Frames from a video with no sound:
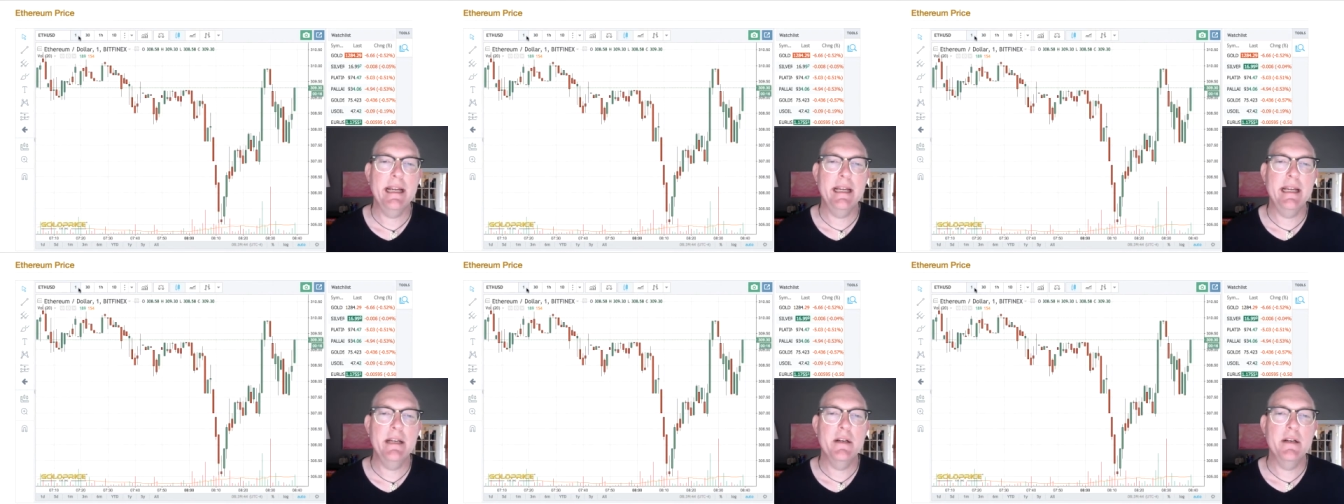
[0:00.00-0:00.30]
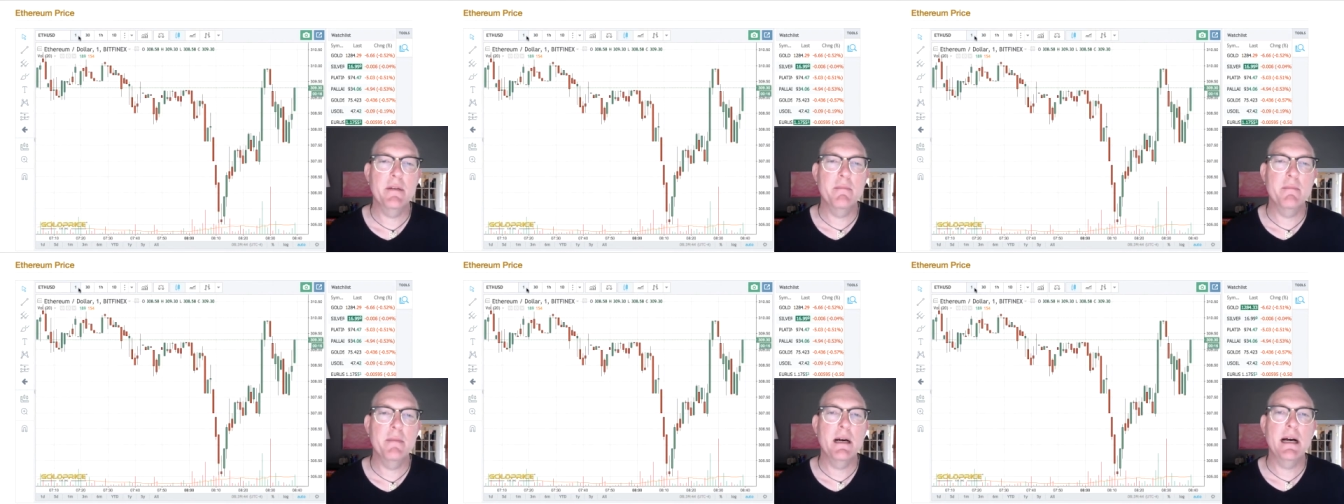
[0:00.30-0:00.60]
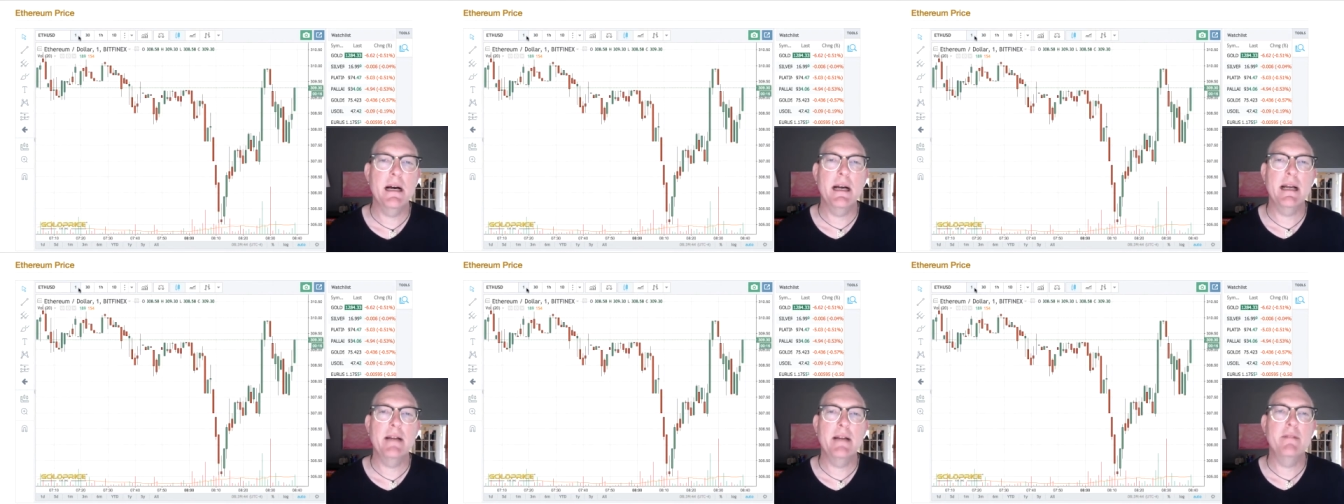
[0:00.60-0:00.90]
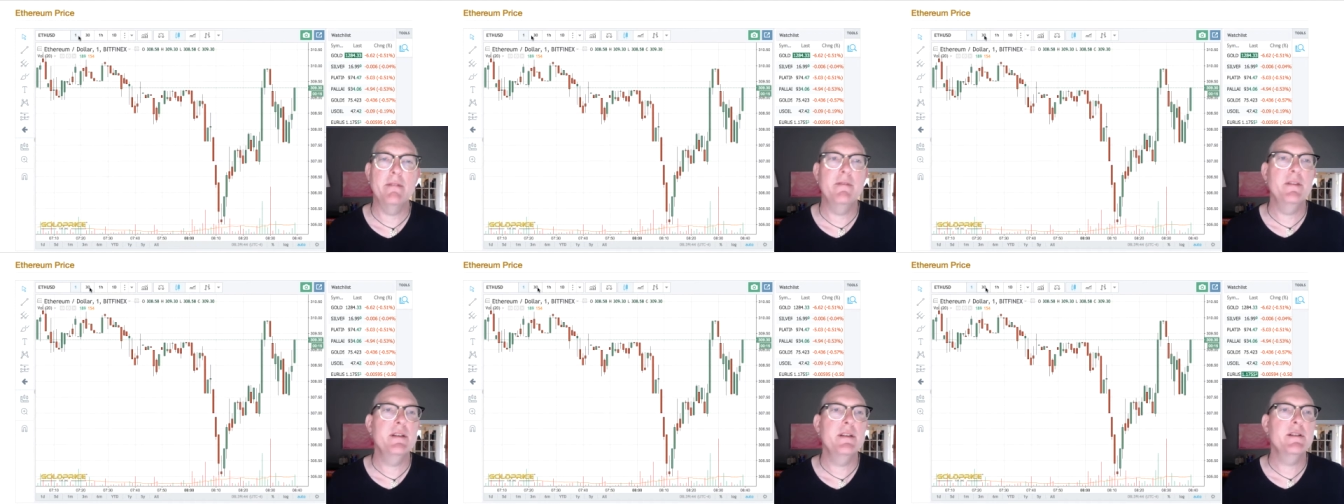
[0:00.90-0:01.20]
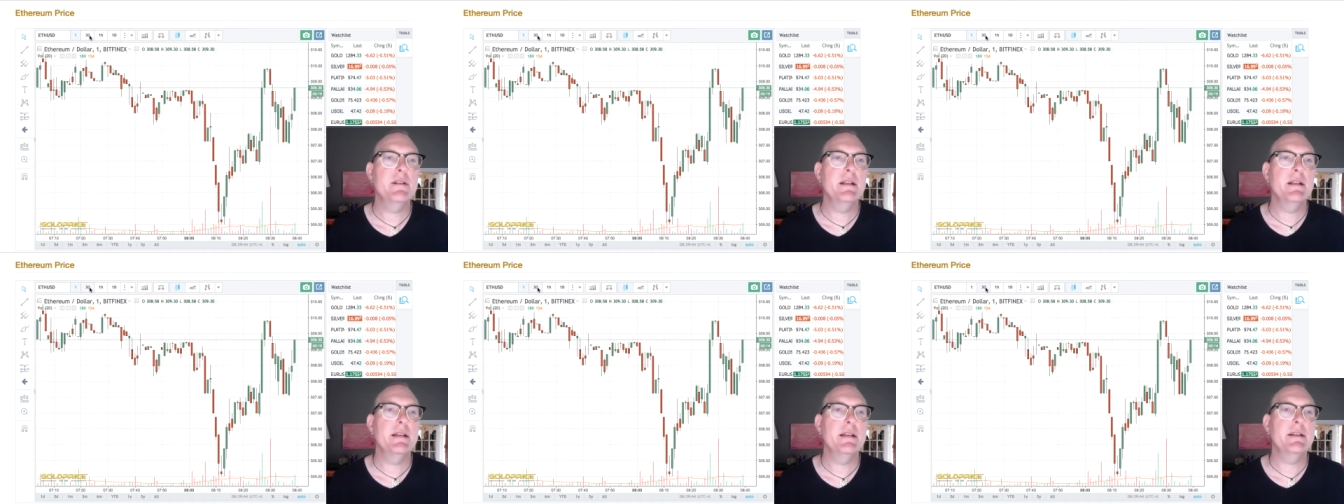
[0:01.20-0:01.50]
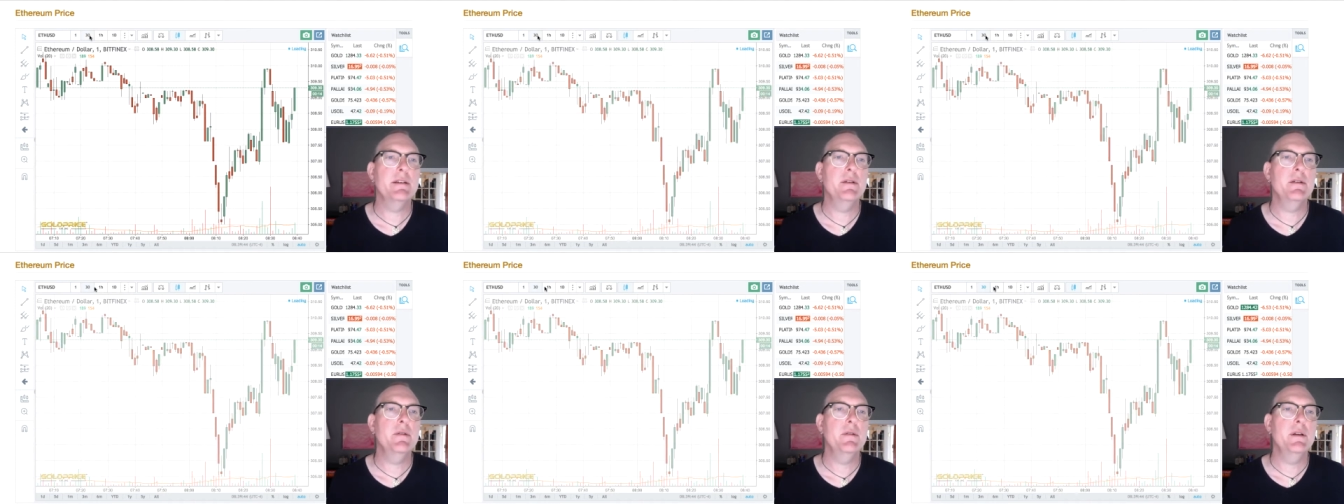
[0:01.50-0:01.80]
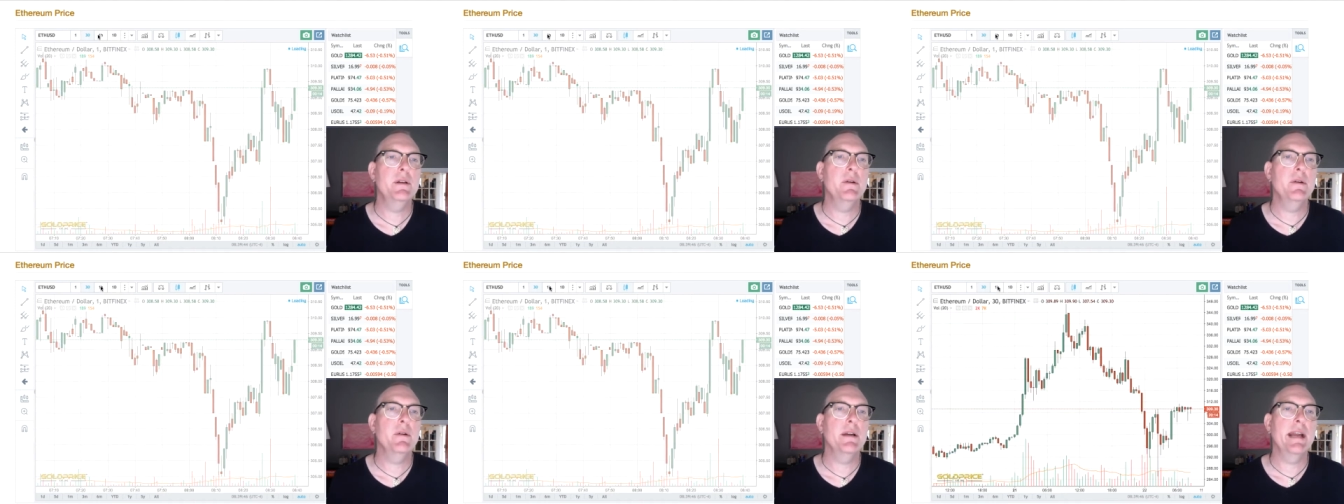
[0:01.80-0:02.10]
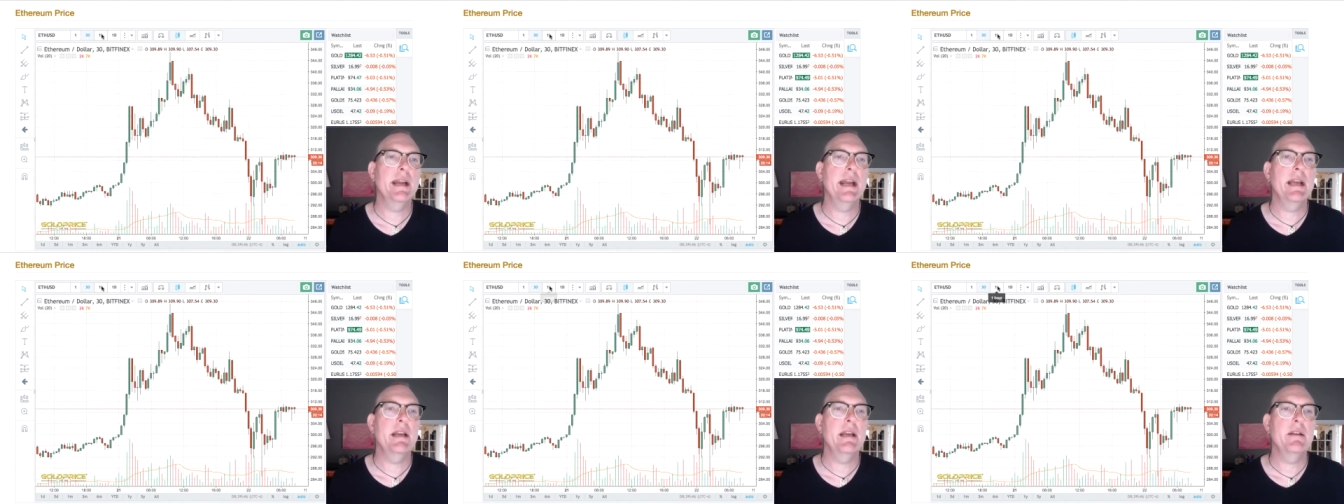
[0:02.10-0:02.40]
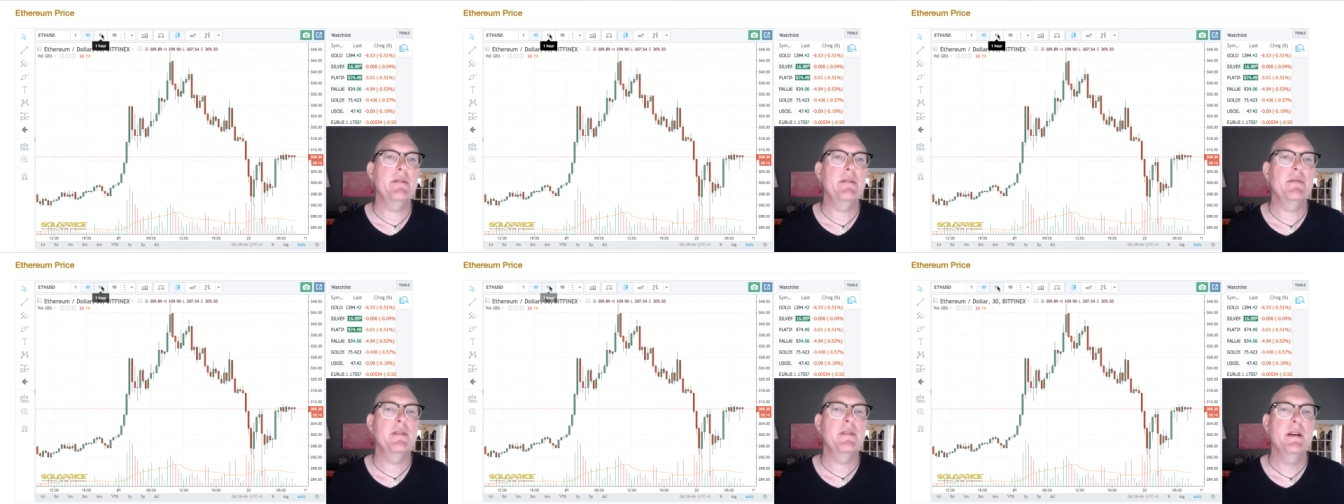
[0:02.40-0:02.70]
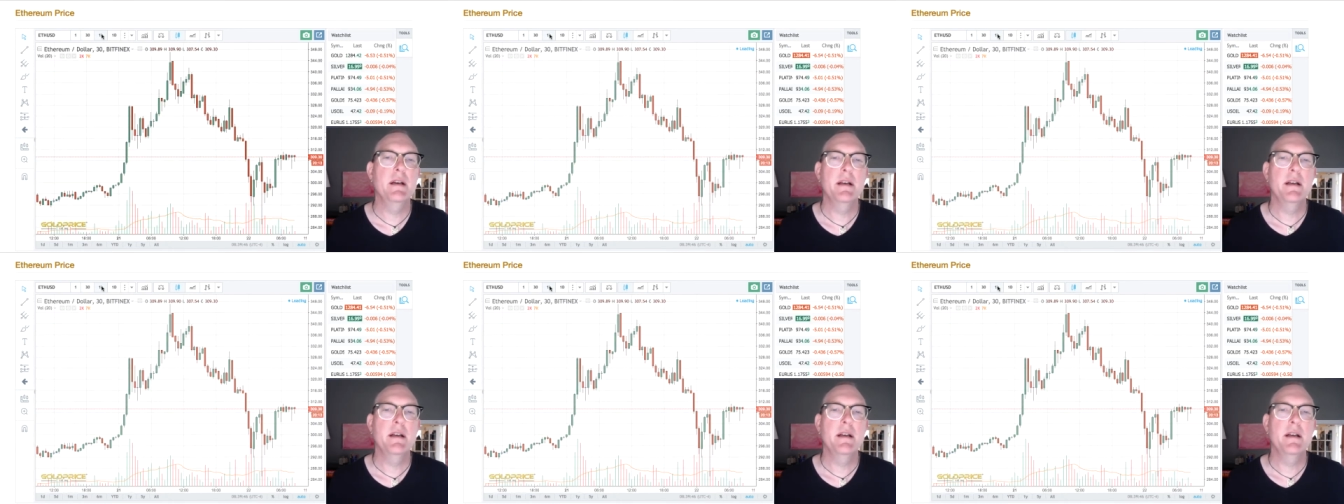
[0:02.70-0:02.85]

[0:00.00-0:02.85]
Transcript: in your mind vigilant to your negative